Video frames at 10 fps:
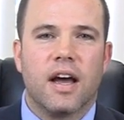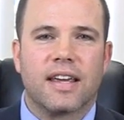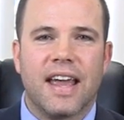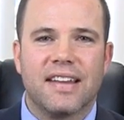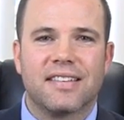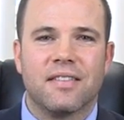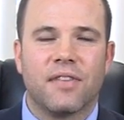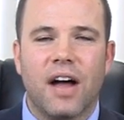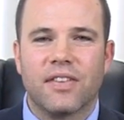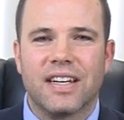a case
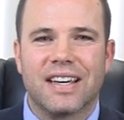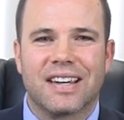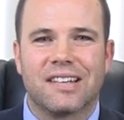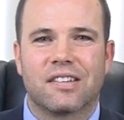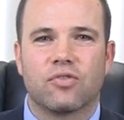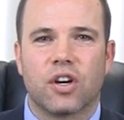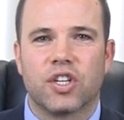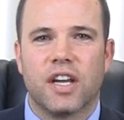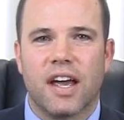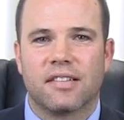involving a
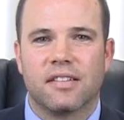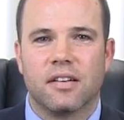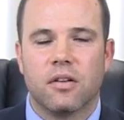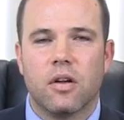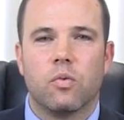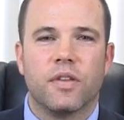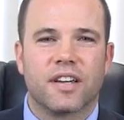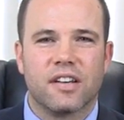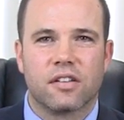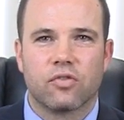construction accident with a
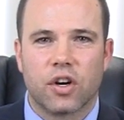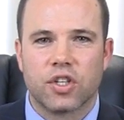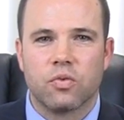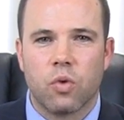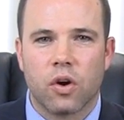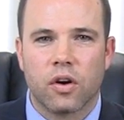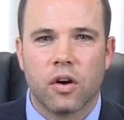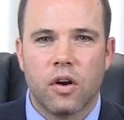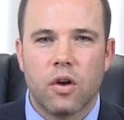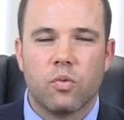construction
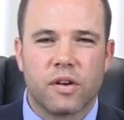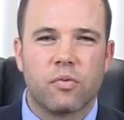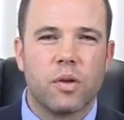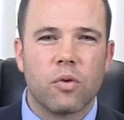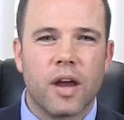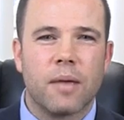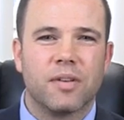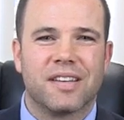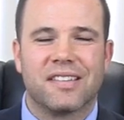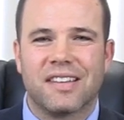worker, which we were
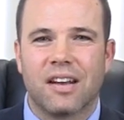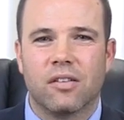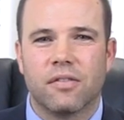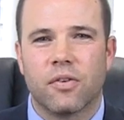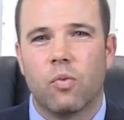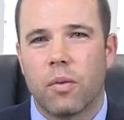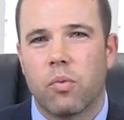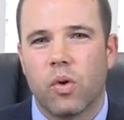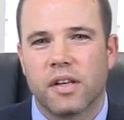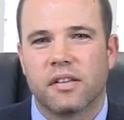able to settle for
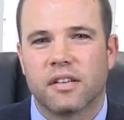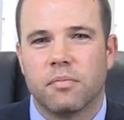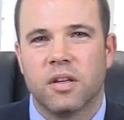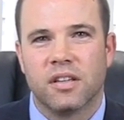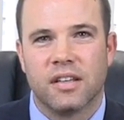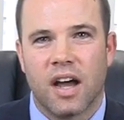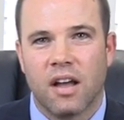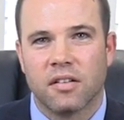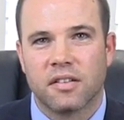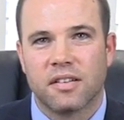$1.6 million.
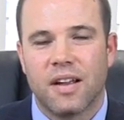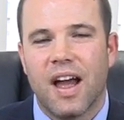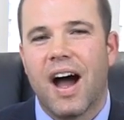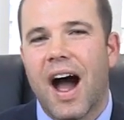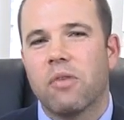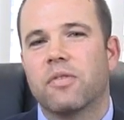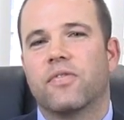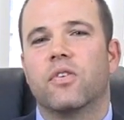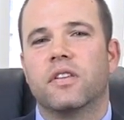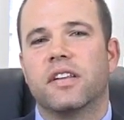I
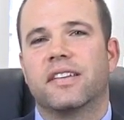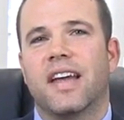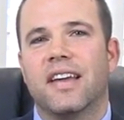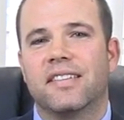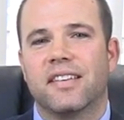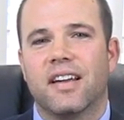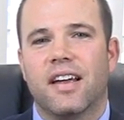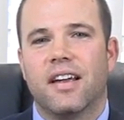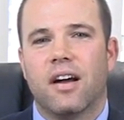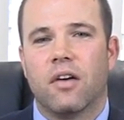refer to this case,
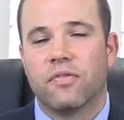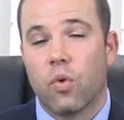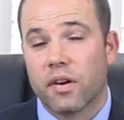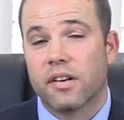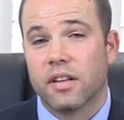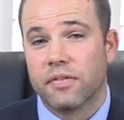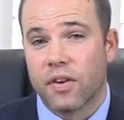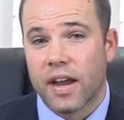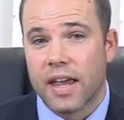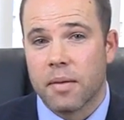unfortunately
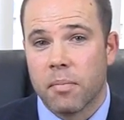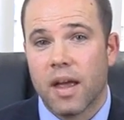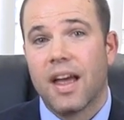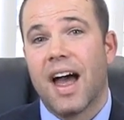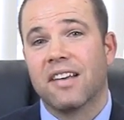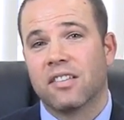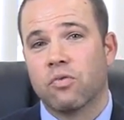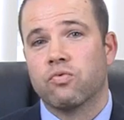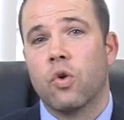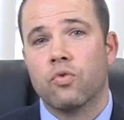for him, as
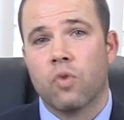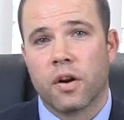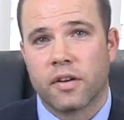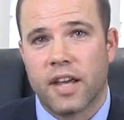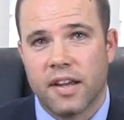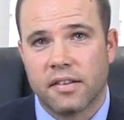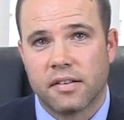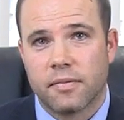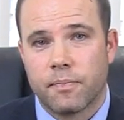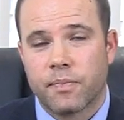the Roadrunner
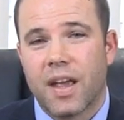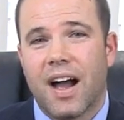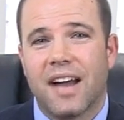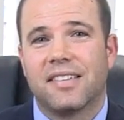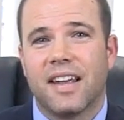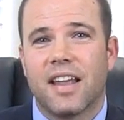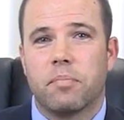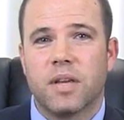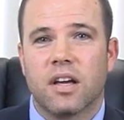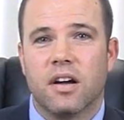case. I say
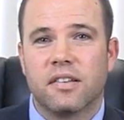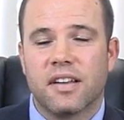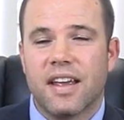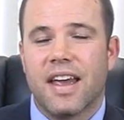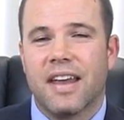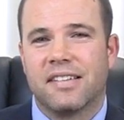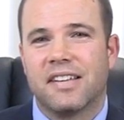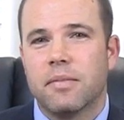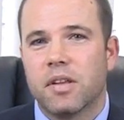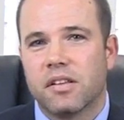that because it
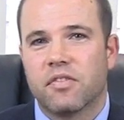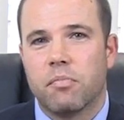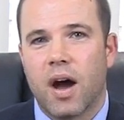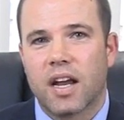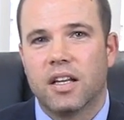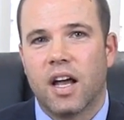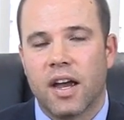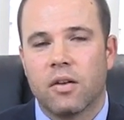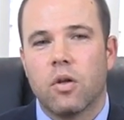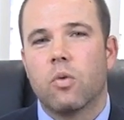seemed as if my
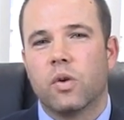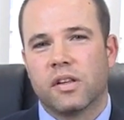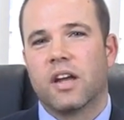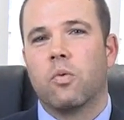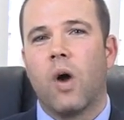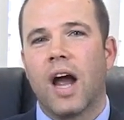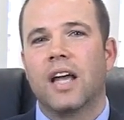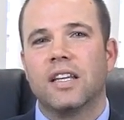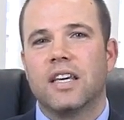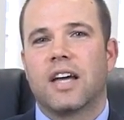client was like
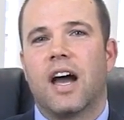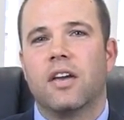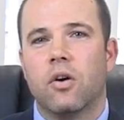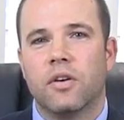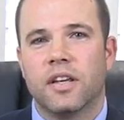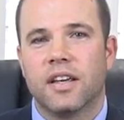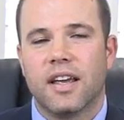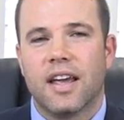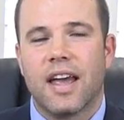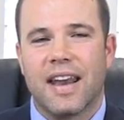Wile E. Coyote
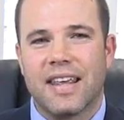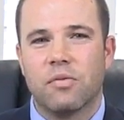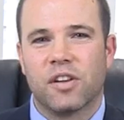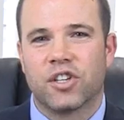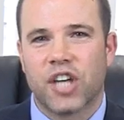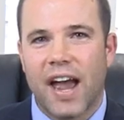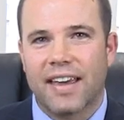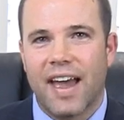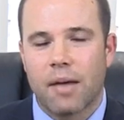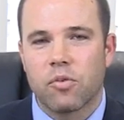and he was
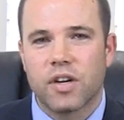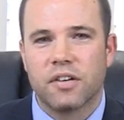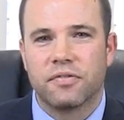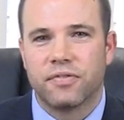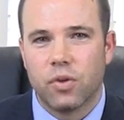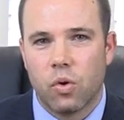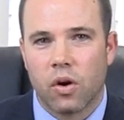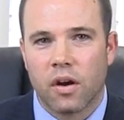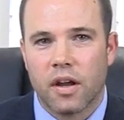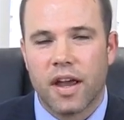jackhammering a
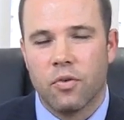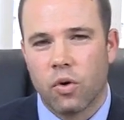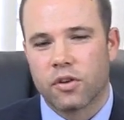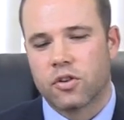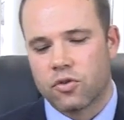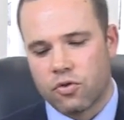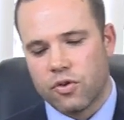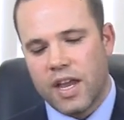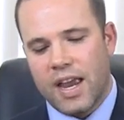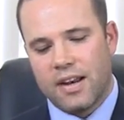floor in order to
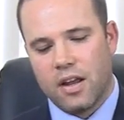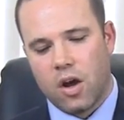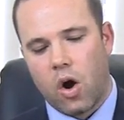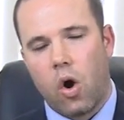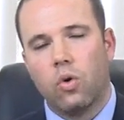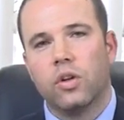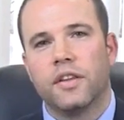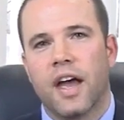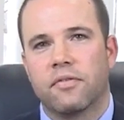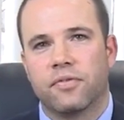create a hole
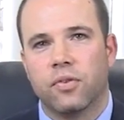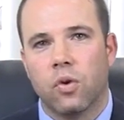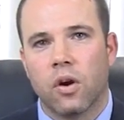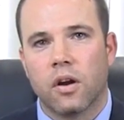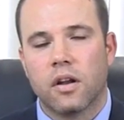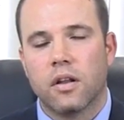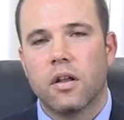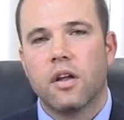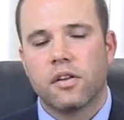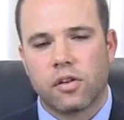in that floor
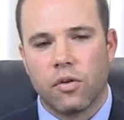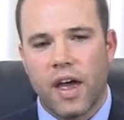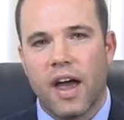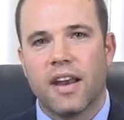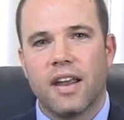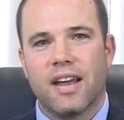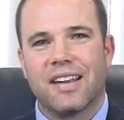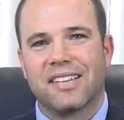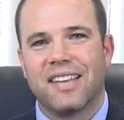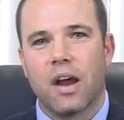so that
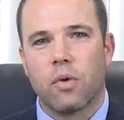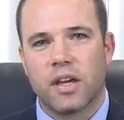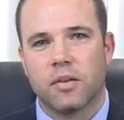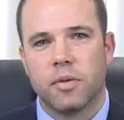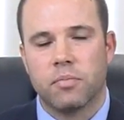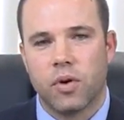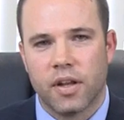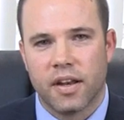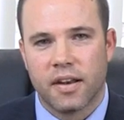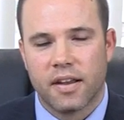a stairway could be put
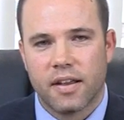in.